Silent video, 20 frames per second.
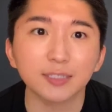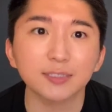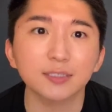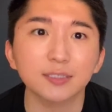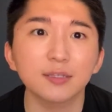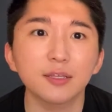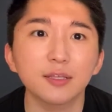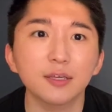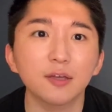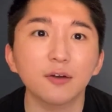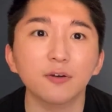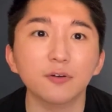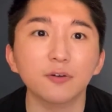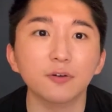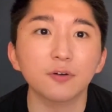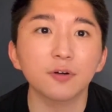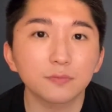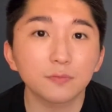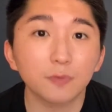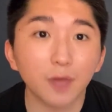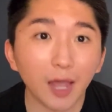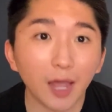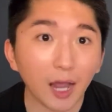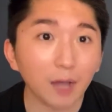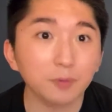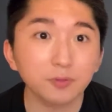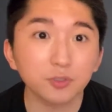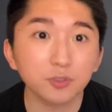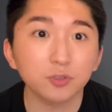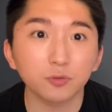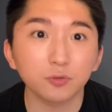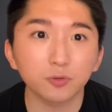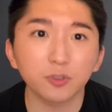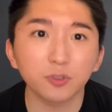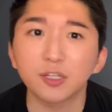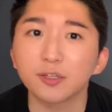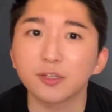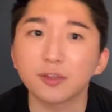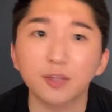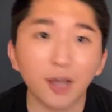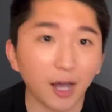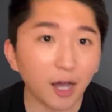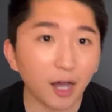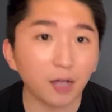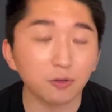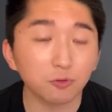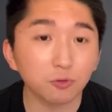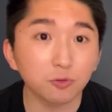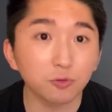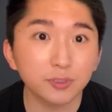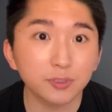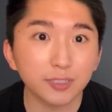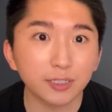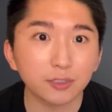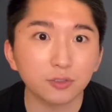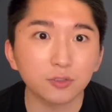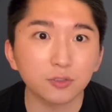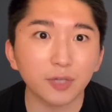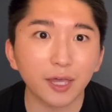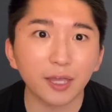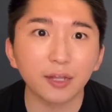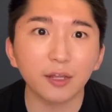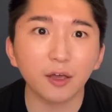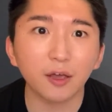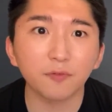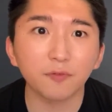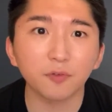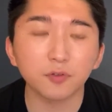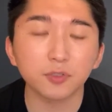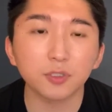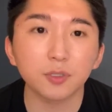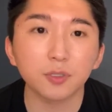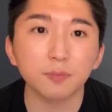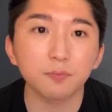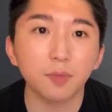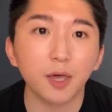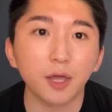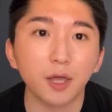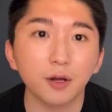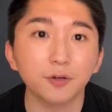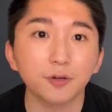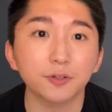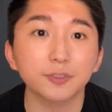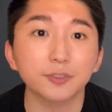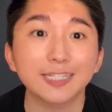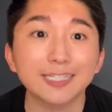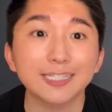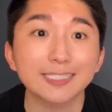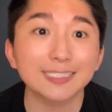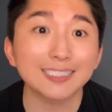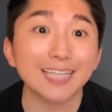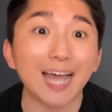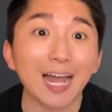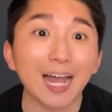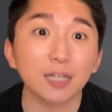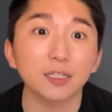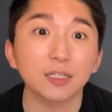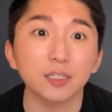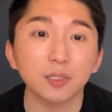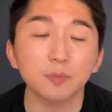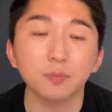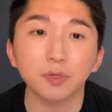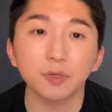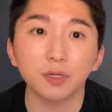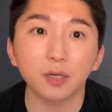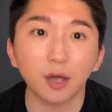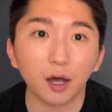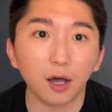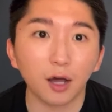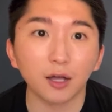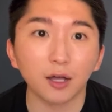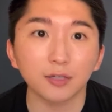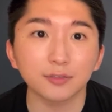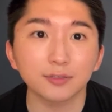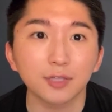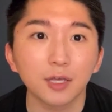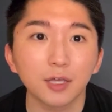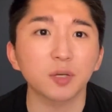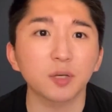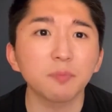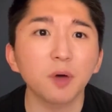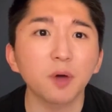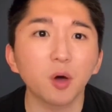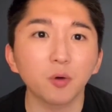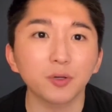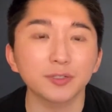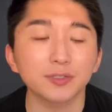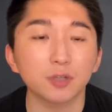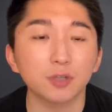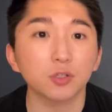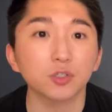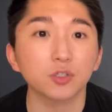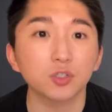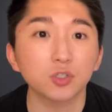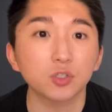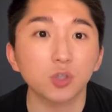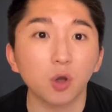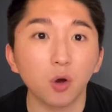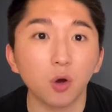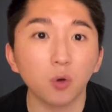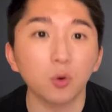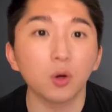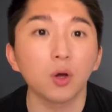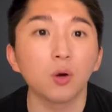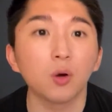and they are absolutely not losing to any of those competitors exactly because components are so